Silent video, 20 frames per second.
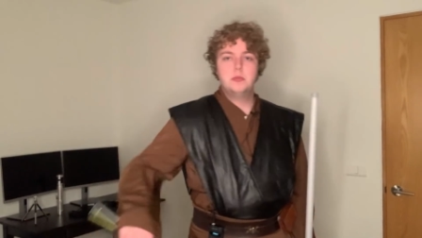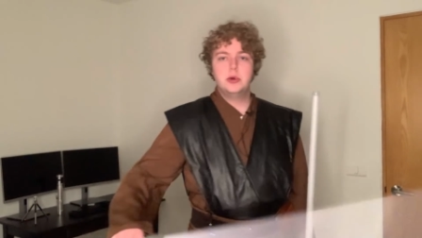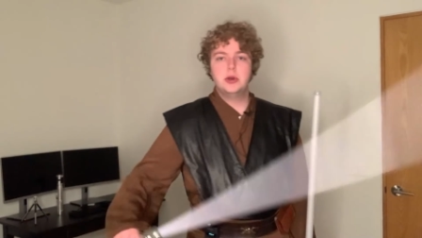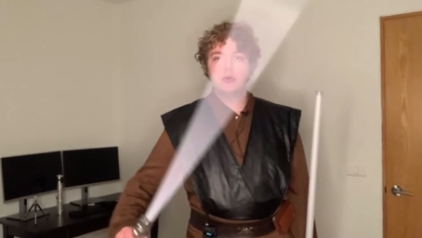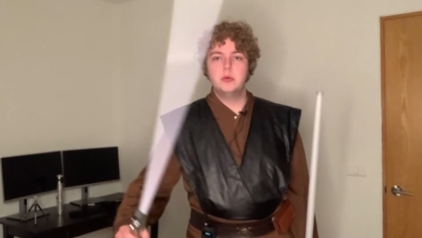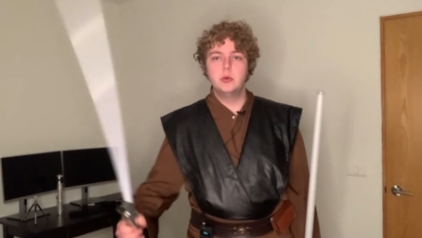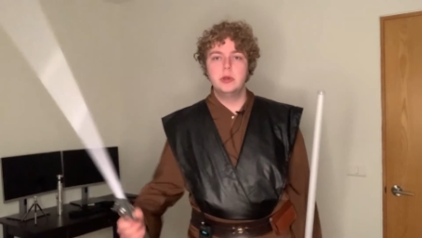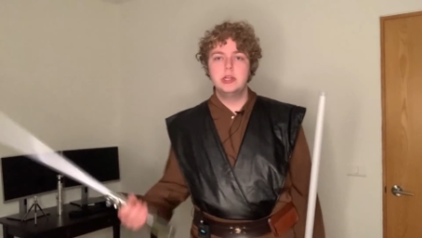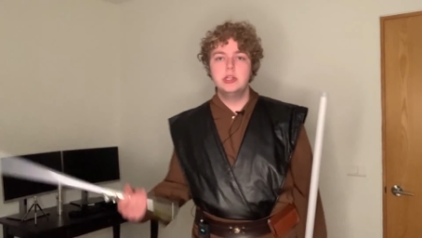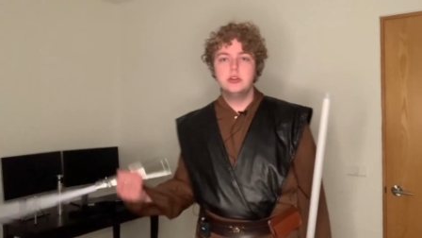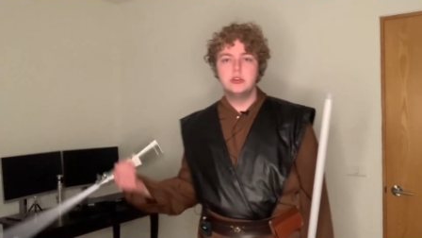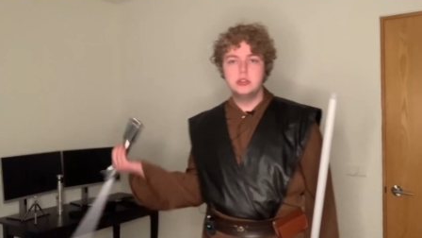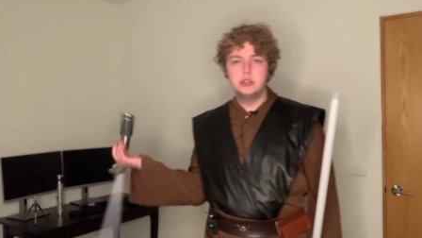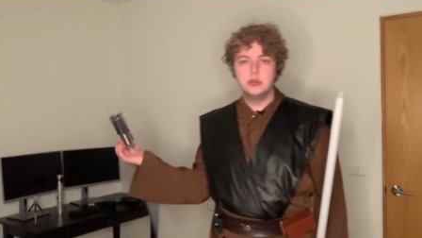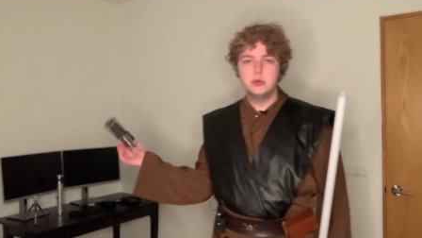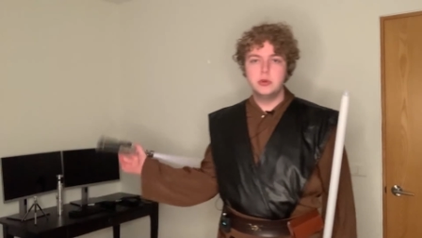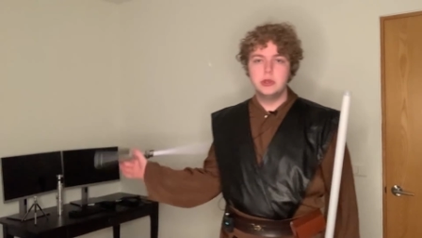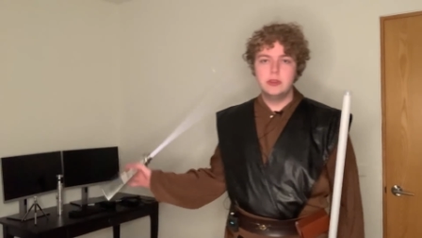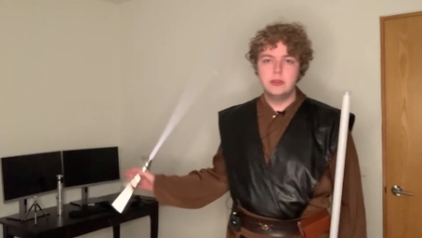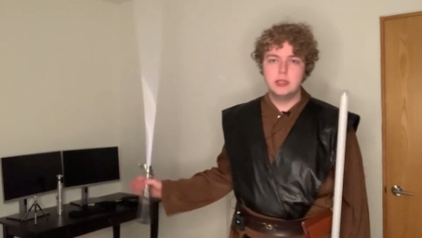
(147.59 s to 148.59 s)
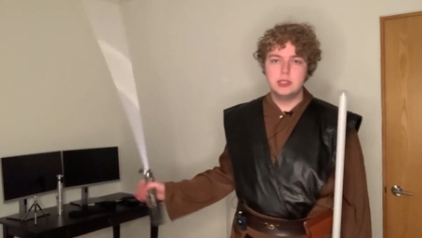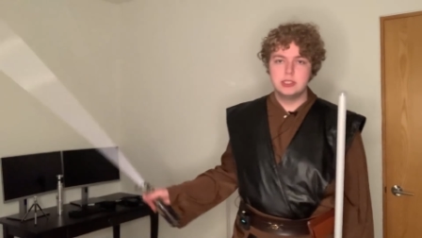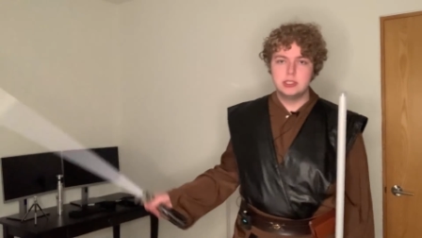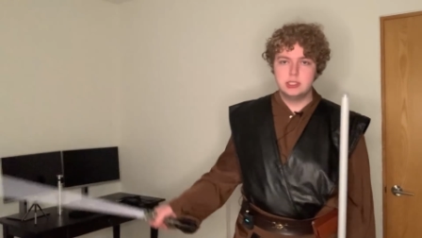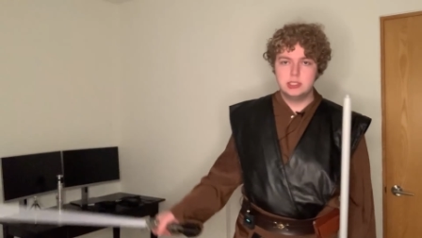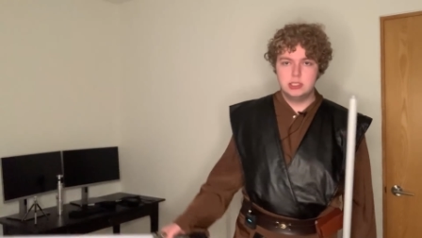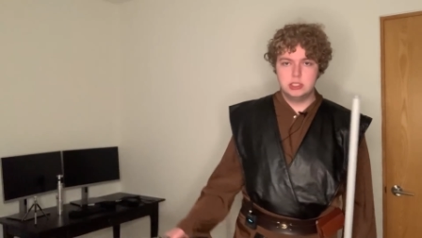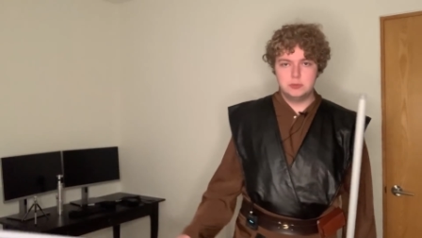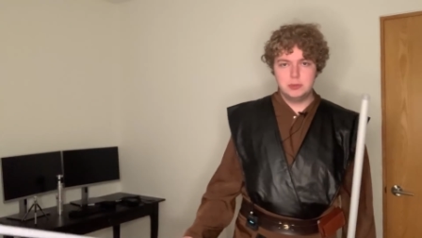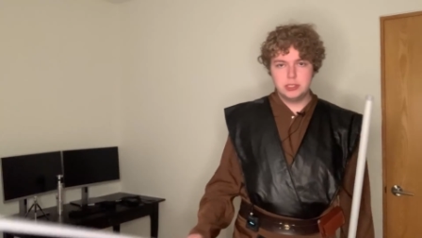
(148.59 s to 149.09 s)
But when you're doing
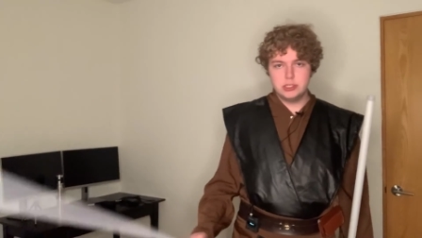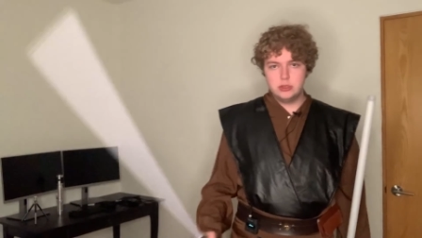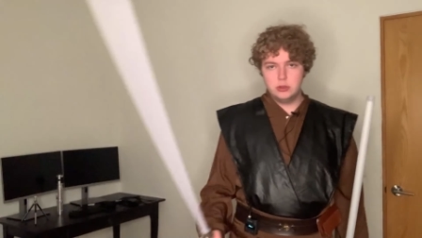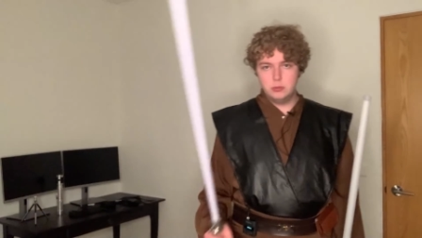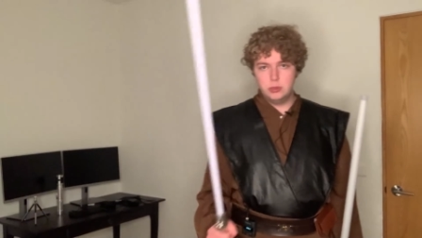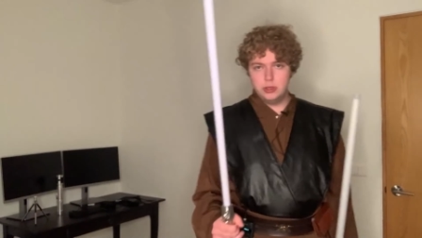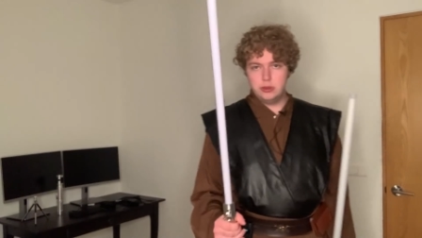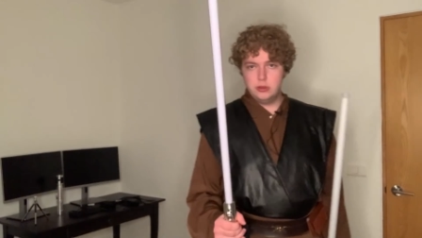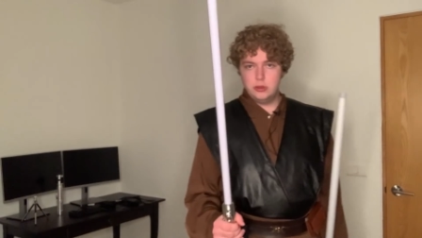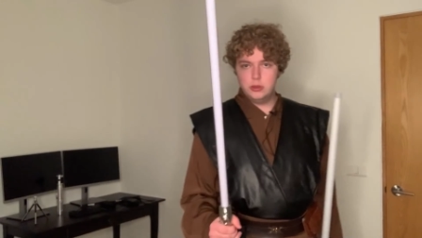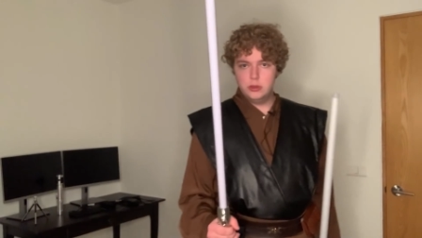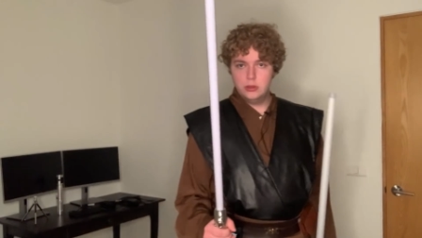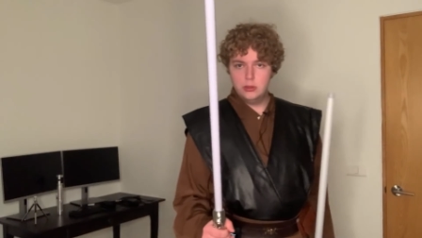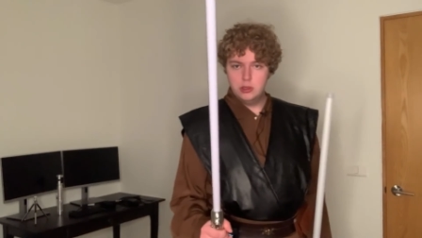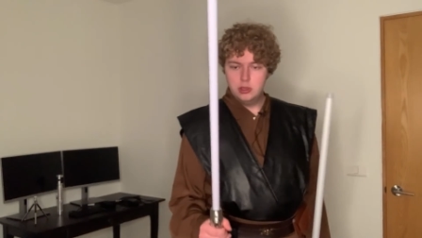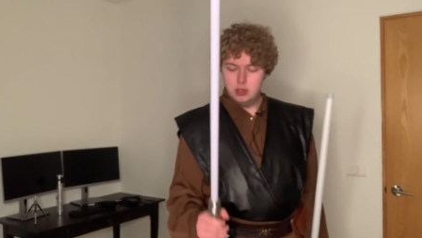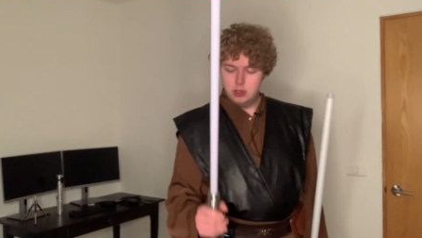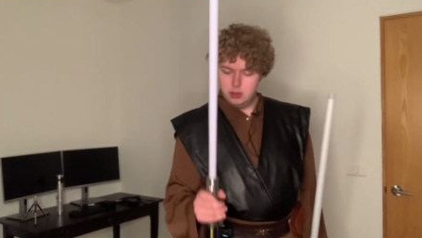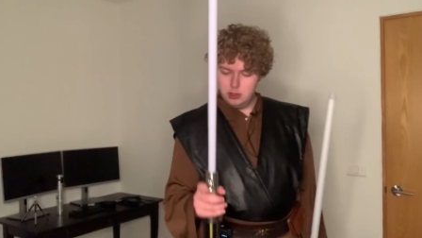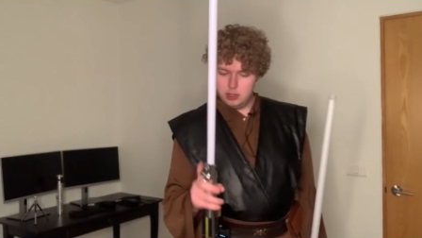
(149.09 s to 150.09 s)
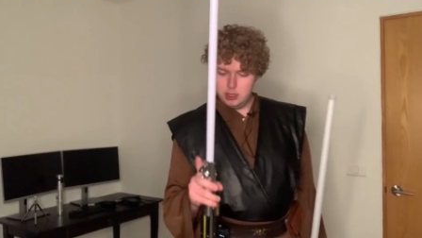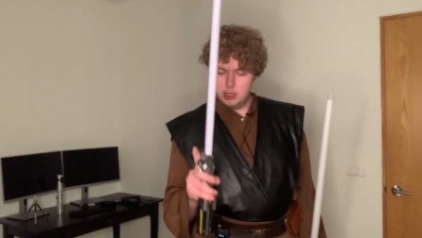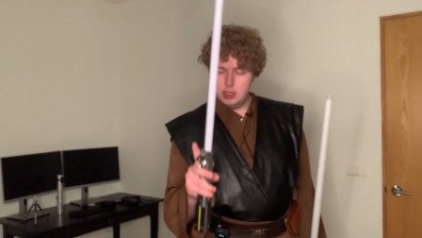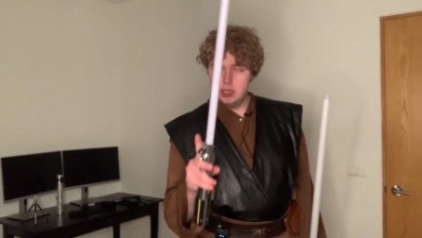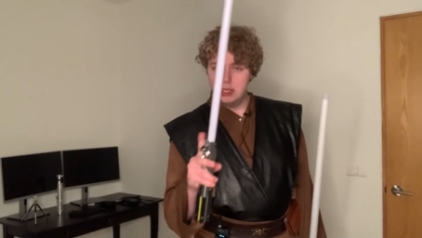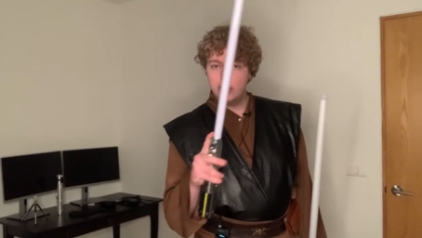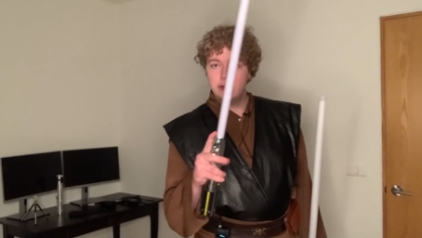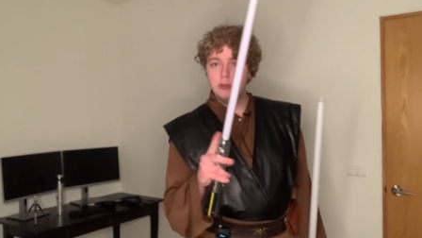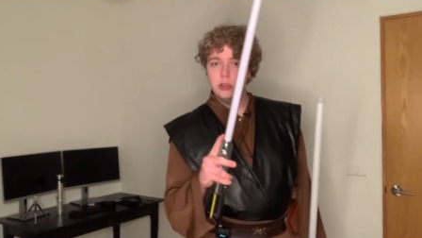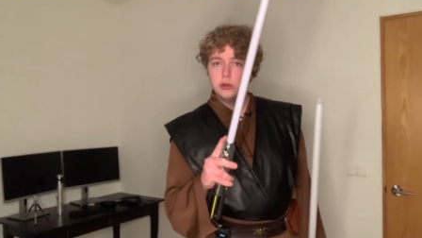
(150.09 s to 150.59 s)
this, especially with
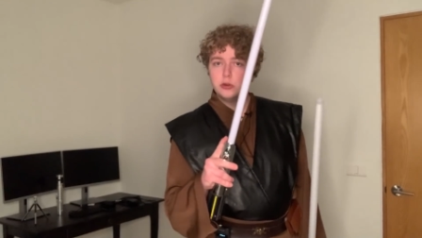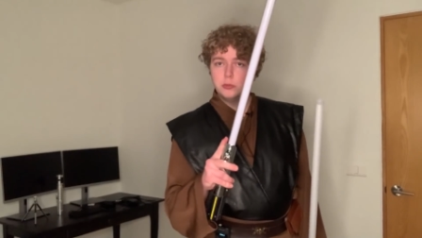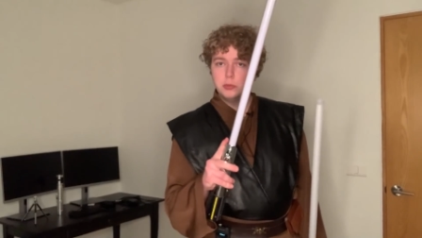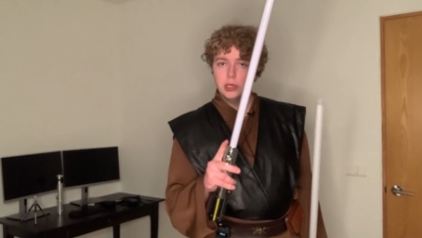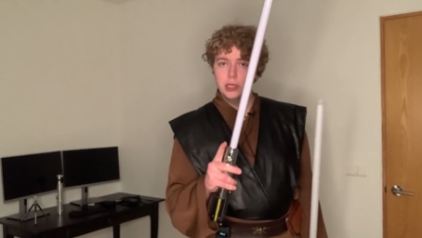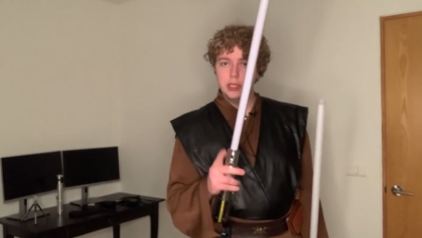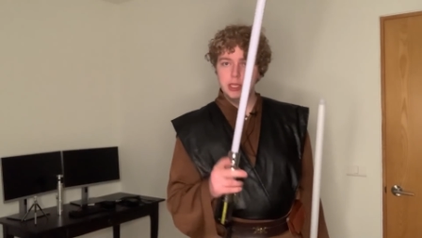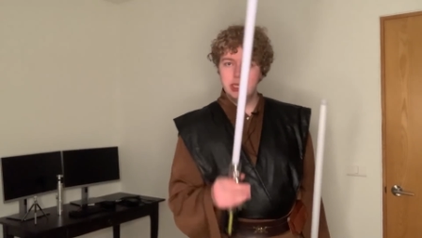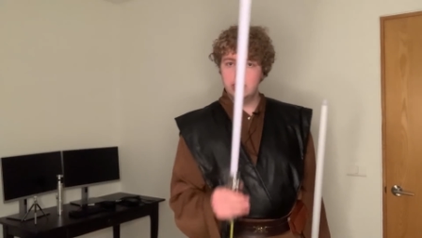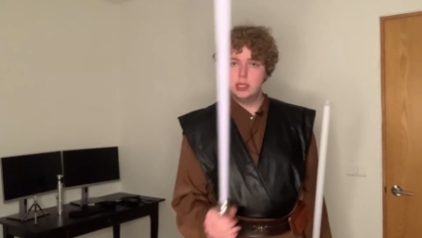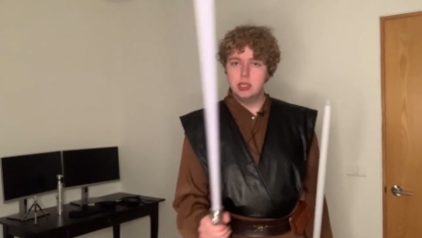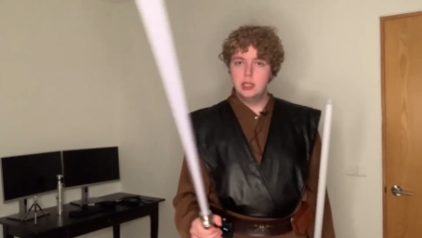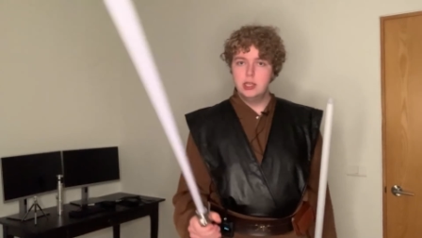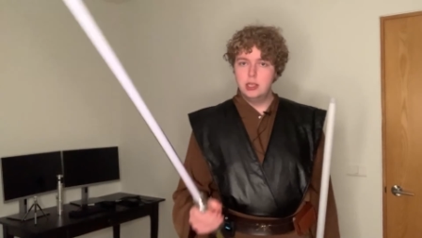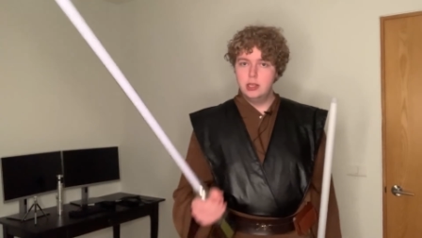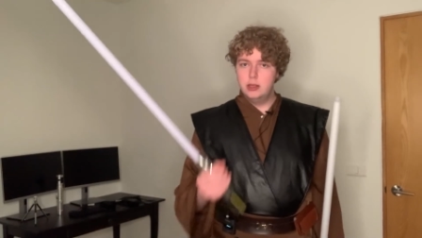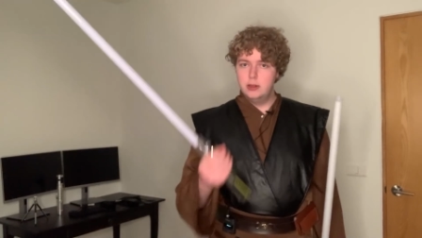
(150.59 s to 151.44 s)
a heavier blade,